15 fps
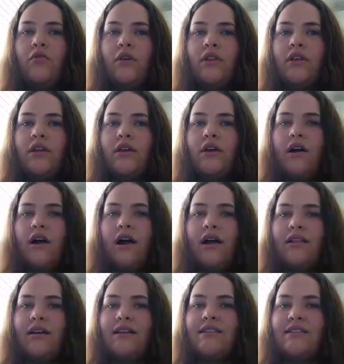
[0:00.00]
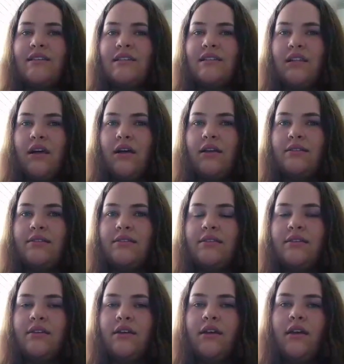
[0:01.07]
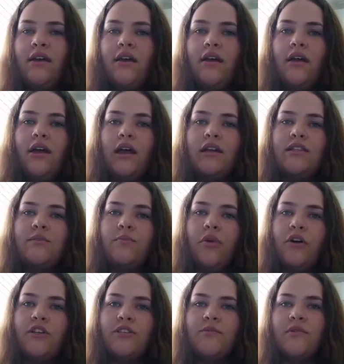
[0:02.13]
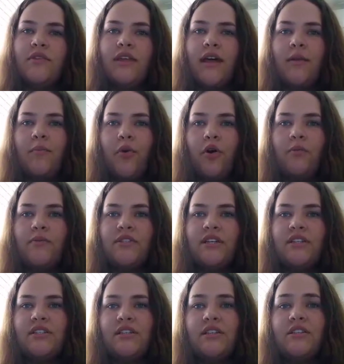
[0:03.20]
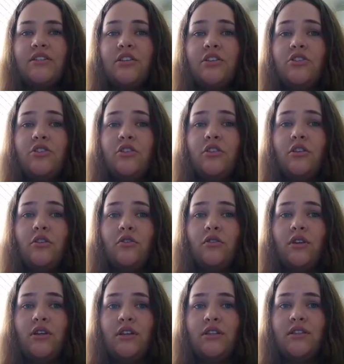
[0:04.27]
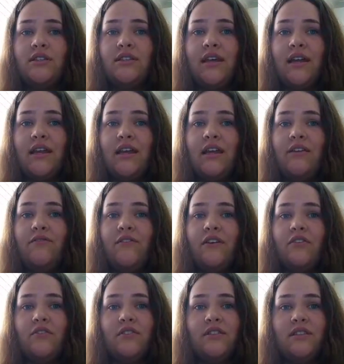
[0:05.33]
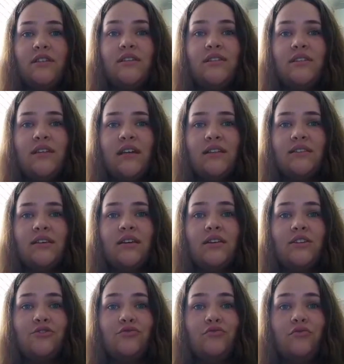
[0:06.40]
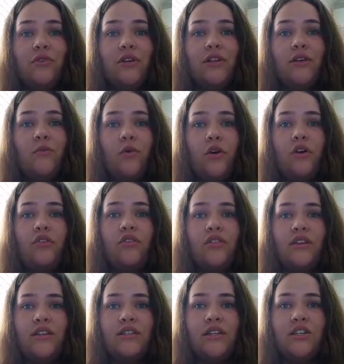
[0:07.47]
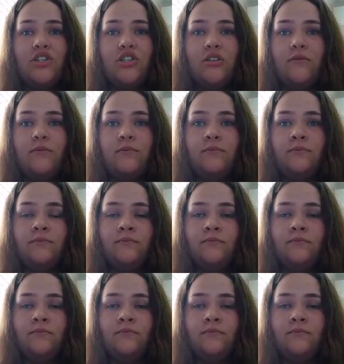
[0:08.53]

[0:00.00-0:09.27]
really highlights these lines. It's possible that Pope does this to show the audience that he feels this stanza is really worth the attention.